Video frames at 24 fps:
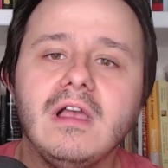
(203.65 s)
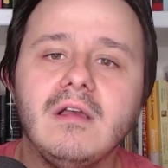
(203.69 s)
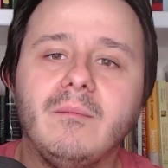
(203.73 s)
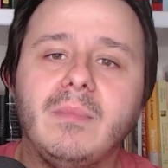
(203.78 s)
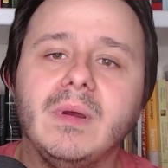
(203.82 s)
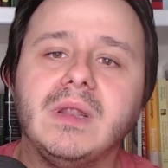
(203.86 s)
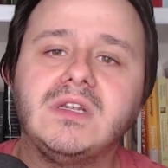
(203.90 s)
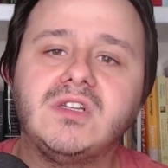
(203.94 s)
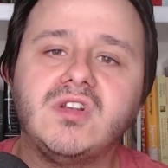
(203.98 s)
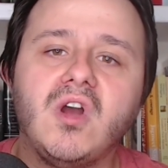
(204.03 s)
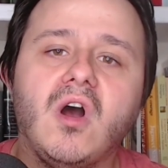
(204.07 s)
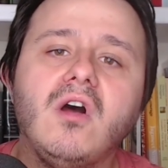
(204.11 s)

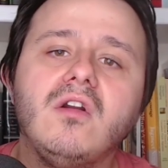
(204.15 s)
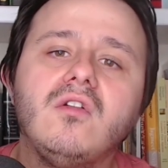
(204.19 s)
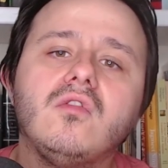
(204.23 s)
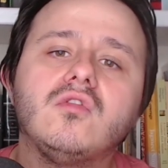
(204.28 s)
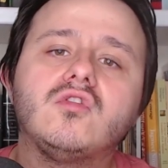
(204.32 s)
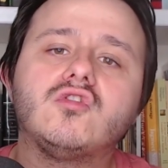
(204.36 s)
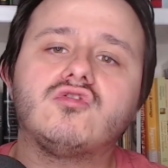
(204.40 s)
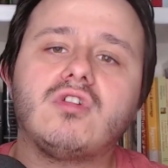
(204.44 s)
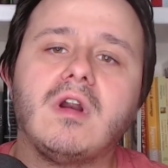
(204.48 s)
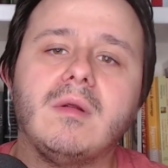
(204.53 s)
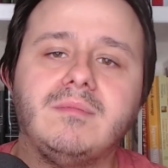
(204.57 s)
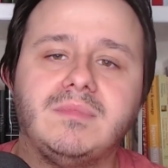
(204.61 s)
But
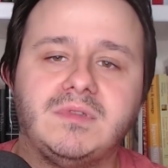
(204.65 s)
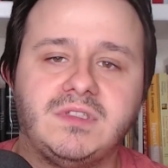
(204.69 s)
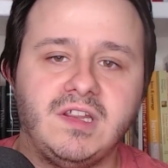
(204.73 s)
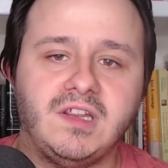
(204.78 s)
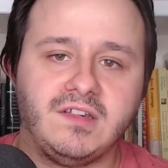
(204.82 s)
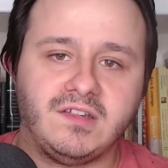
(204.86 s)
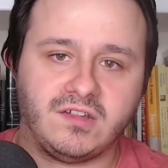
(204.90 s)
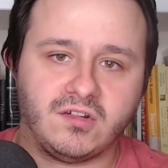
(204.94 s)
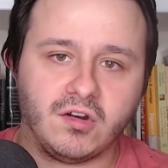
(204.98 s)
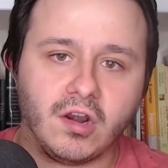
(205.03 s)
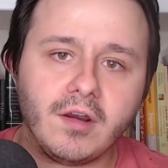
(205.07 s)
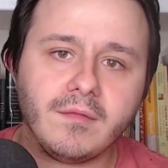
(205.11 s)
Donald Trump
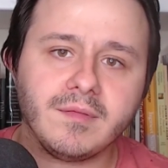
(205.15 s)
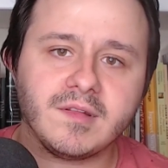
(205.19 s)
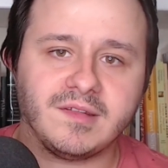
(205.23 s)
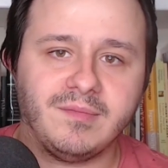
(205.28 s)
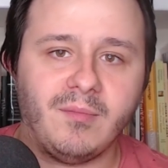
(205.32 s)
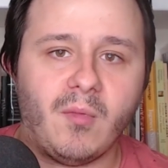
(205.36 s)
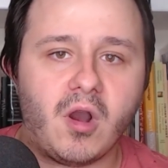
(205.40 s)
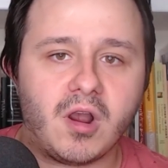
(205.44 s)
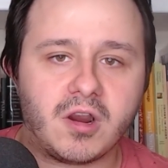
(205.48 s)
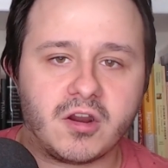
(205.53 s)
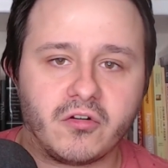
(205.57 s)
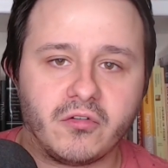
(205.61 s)
deserves
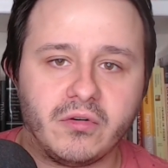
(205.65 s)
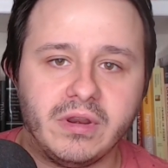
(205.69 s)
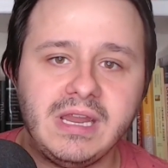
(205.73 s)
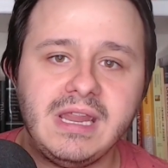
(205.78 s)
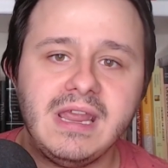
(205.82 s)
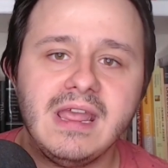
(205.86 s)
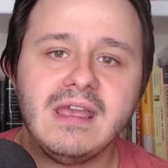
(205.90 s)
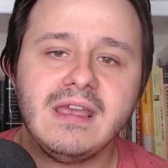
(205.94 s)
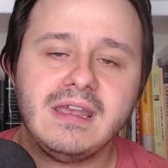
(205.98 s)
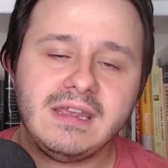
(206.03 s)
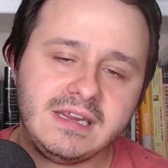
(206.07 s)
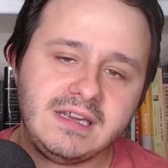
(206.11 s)
mockery.
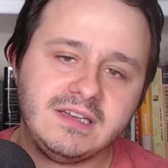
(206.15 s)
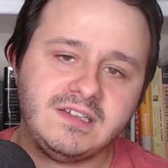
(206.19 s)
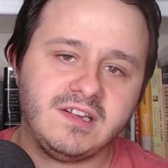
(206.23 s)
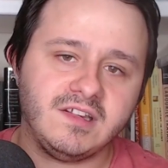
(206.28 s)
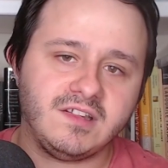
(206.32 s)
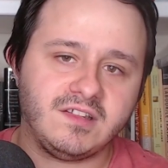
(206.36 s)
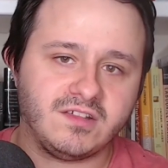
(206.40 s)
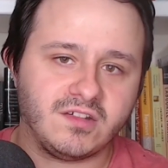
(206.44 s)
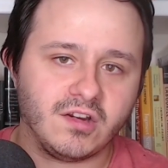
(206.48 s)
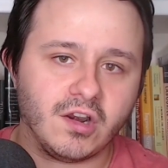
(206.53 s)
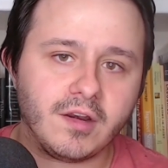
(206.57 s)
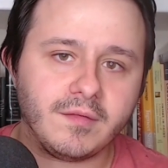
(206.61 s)
He
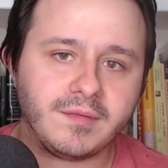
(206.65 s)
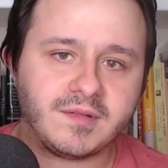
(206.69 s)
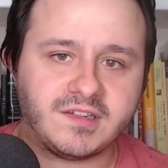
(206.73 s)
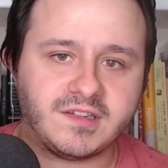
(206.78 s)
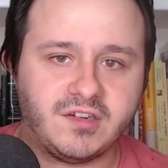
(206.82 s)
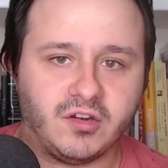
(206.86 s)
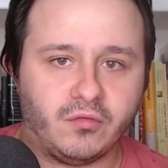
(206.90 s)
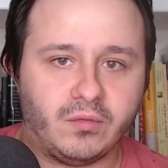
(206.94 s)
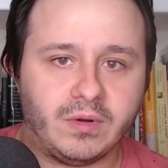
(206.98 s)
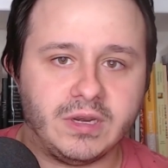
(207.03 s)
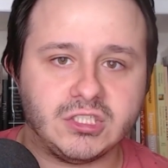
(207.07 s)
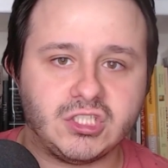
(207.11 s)
deserves
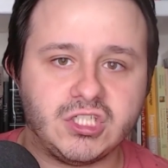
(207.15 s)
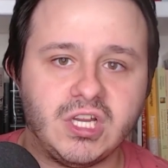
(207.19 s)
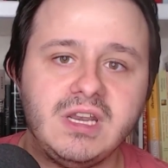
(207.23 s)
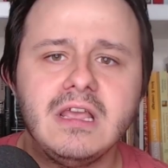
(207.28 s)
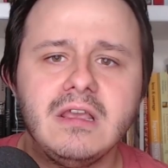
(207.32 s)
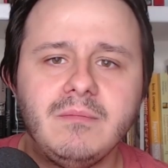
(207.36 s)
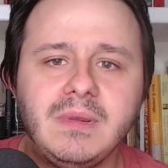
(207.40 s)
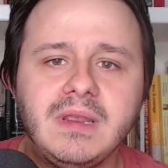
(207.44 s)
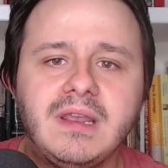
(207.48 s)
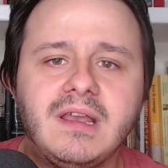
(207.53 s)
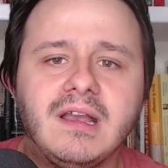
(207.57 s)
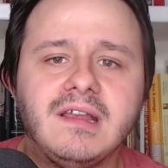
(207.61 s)
derision
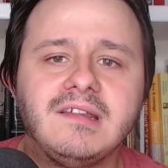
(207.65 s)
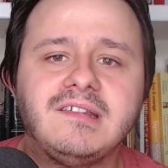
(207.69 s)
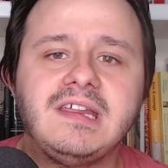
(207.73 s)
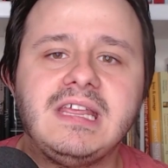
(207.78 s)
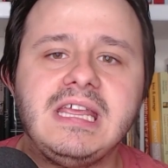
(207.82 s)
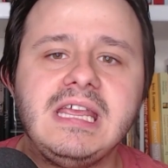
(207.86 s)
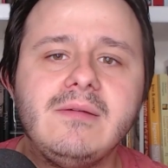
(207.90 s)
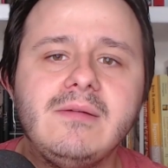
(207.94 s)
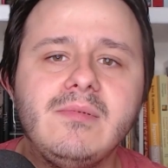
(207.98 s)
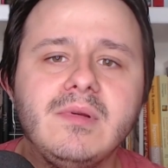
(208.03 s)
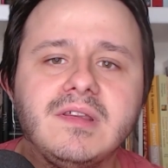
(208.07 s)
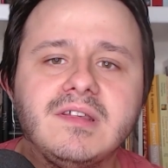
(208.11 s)
because
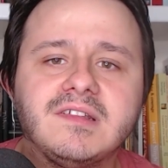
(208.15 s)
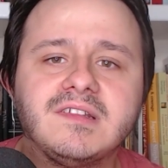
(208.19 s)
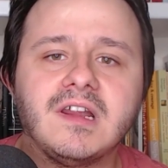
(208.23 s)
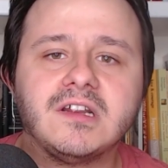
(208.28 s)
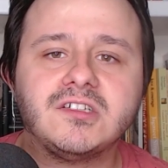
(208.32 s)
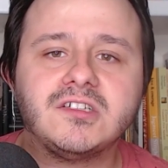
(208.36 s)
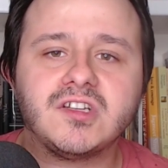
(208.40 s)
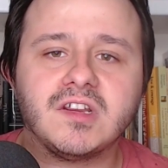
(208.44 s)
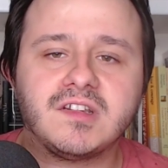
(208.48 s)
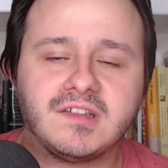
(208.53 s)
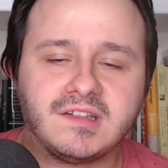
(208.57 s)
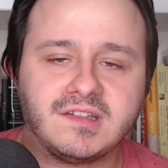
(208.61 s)
he was
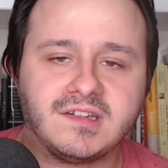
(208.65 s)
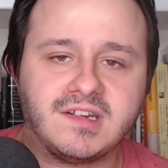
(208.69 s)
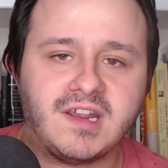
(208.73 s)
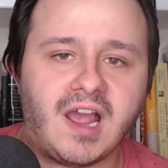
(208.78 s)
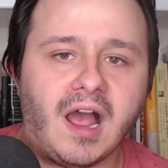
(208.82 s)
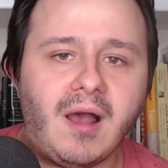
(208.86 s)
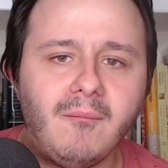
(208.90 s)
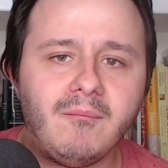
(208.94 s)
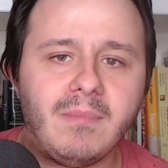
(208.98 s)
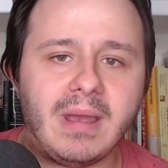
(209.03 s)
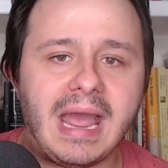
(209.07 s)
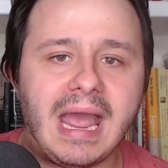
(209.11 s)
such a
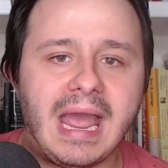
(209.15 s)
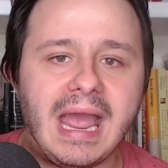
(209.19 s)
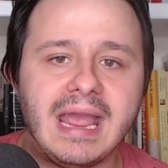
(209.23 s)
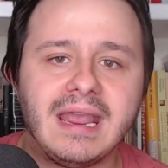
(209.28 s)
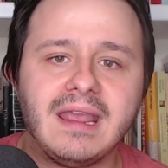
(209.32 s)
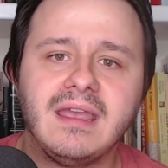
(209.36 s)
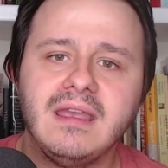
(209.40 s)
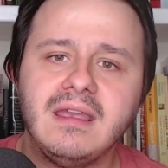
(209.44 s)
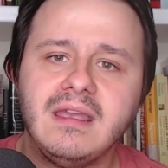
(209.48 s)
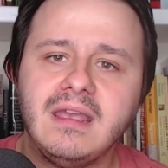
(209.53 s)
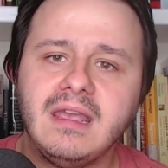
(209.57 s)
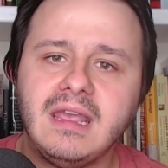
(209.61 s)

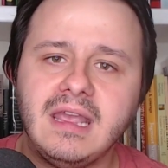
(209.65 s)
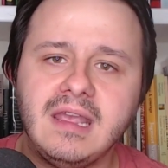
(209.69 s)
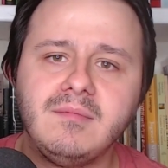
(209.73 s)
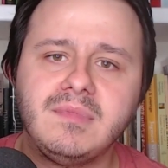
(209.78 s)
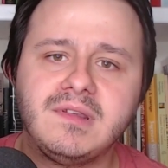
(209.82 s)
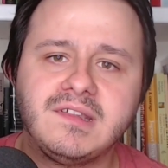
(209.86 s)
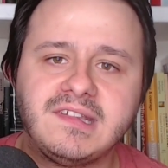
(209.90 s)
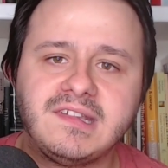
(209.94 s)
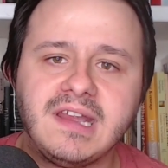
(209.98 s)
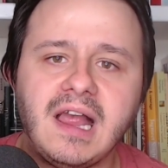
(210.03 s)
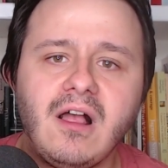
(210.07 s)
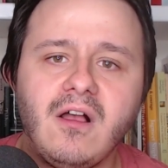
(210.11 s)
scumbag
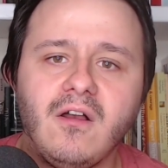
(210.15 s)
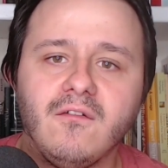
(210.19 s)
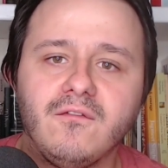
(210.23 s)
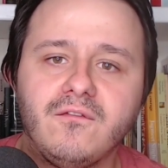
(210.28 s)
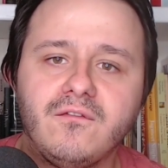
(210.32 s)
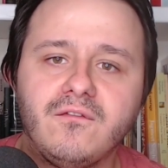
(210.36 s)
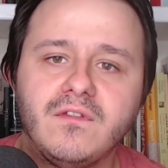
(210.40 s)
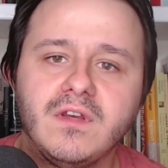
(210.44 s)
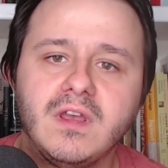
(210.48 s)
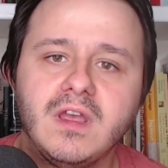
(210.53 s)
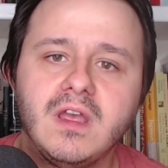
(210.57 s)
himself.